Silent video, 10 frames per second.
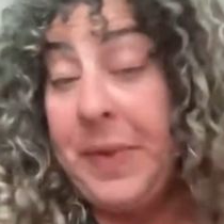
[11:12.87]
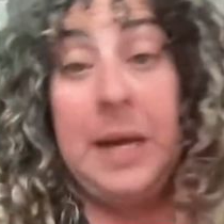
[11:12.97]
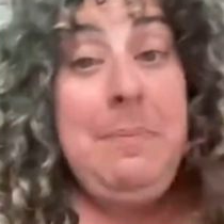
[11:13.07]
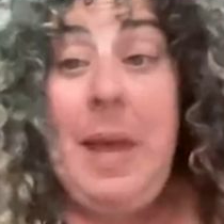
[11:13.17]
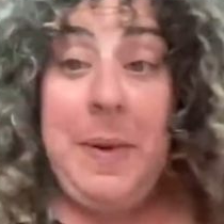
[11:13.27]

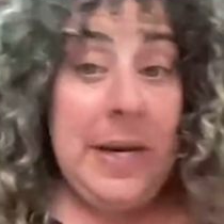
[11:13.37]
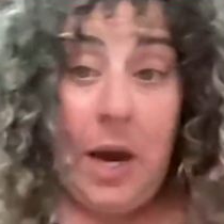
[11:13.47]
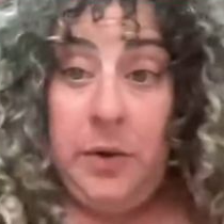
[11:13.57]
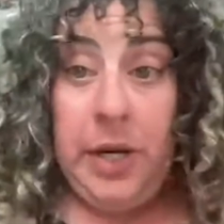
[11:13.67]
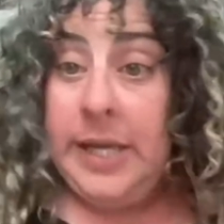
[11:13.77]

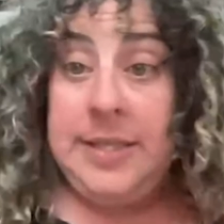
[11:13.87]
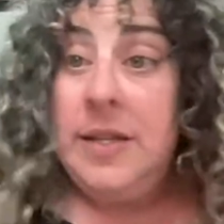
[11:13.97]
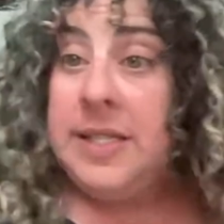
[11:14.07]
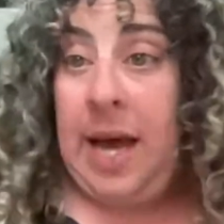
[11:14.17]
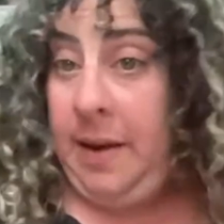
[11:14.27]
now isn't
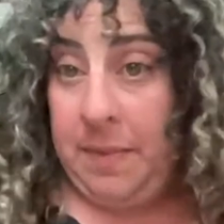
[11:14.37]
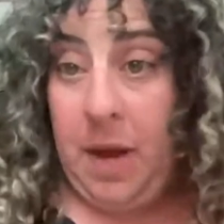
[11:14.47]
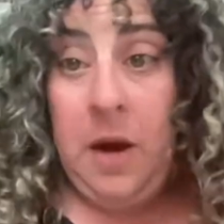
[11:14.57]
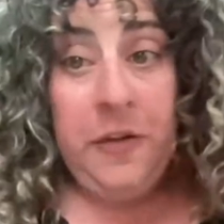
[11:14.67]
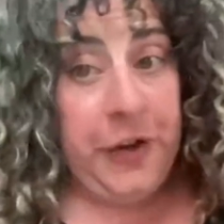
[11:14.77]
the time
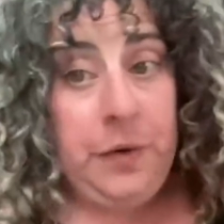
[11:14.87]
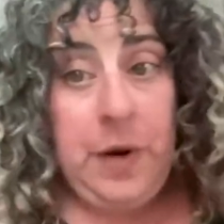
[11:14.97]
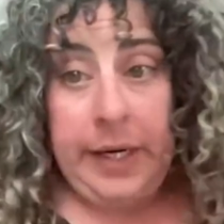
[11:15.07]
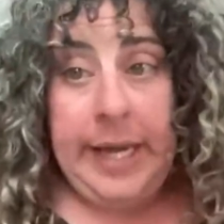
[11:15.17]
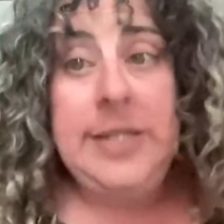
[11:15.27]
for you to
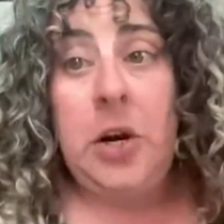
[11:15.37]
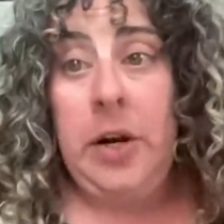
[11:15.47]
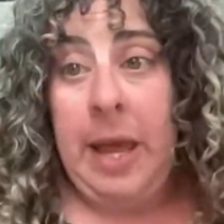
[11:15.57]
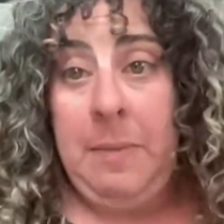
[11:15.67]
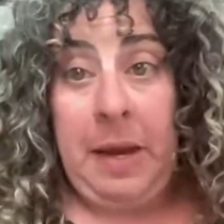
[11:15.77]
run a
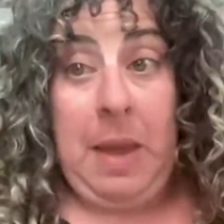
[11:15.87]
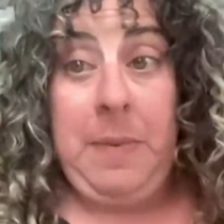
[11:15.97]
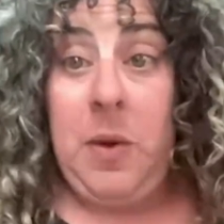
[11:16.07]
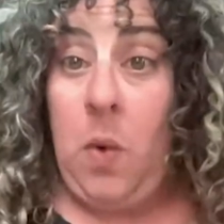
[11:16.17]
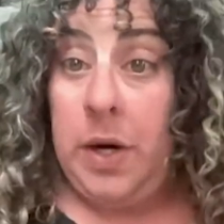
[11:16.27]
Kickstarter campaign.
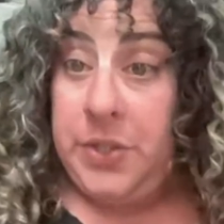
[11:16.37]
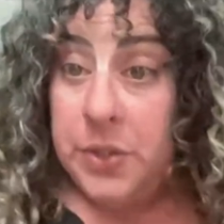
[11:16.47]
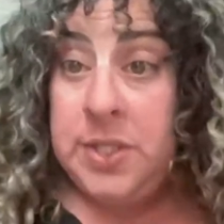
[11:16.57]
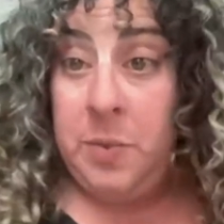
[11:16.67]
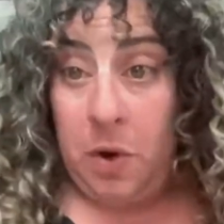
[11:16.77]
Maybe you want to do
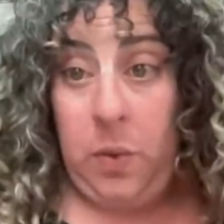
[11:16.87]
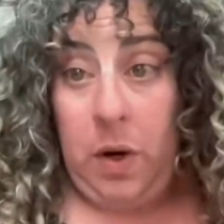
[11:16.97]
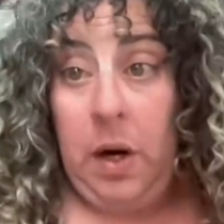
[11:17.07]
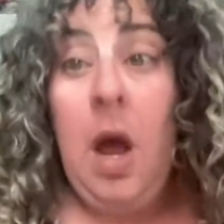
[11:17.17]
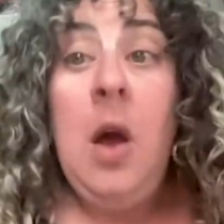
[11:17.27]
some more
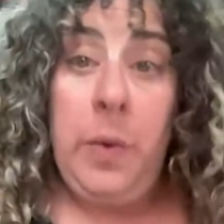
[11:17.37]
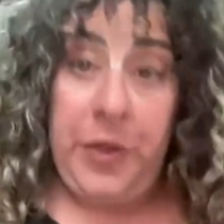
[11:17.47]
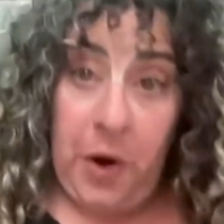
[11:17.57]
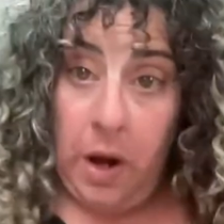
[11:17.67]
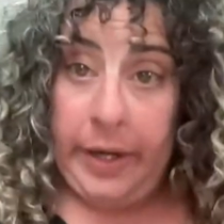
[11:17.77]
work
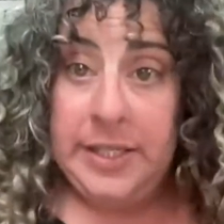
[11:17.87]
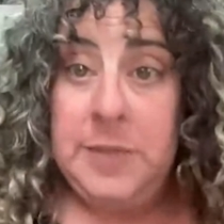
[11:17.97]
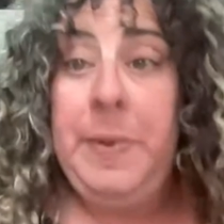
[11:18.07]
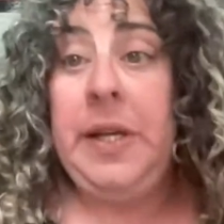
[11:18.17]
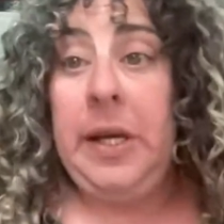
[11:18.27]
with your audience
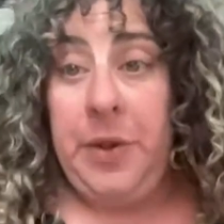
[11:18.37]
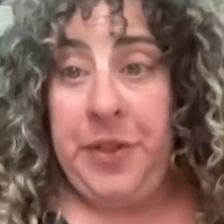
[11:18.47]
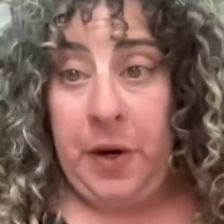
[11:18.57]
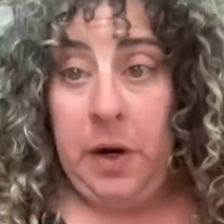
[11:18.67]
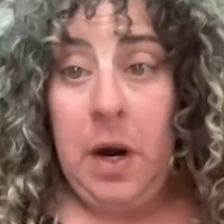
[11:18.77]
building, with
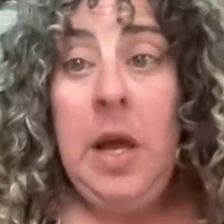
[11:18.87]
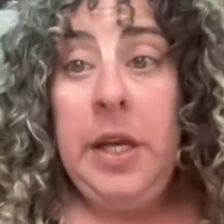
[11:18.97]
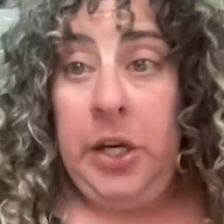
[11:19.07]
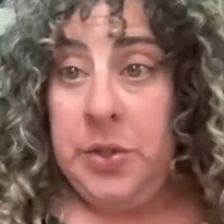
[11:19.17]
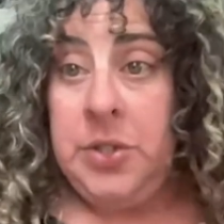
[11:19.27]
your,
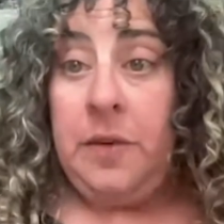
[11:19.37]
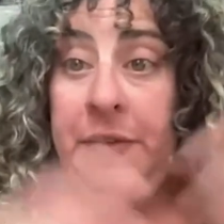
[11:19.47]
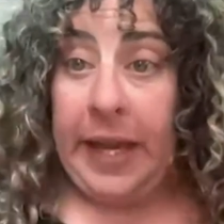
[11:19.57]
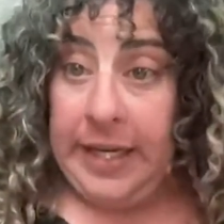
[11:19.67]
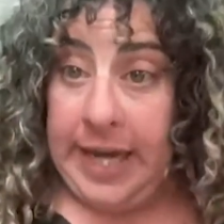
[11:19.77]
sort of
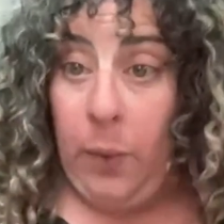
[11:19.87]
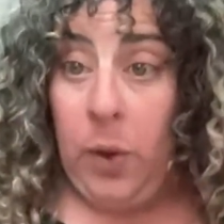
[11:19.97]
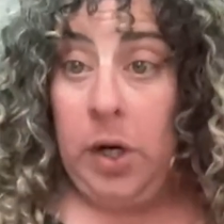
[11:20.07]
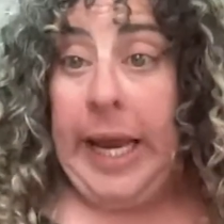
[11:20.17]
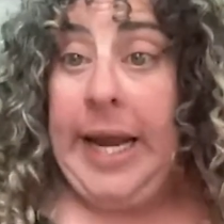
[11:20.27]
like
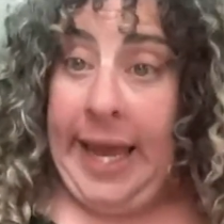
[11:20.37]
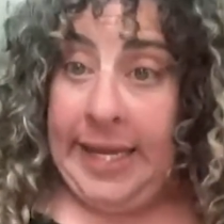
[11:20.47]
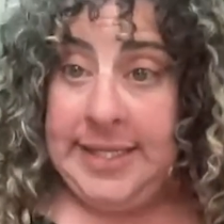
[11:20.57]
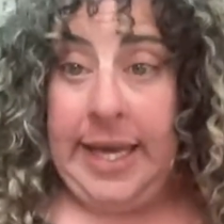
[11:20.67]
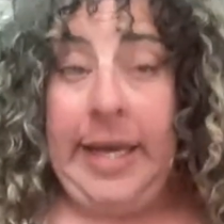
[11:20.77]
network
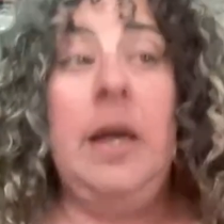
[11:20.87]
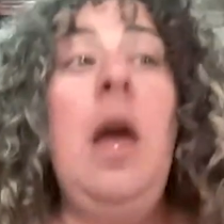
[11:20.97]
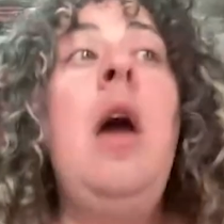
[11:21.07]
enhancing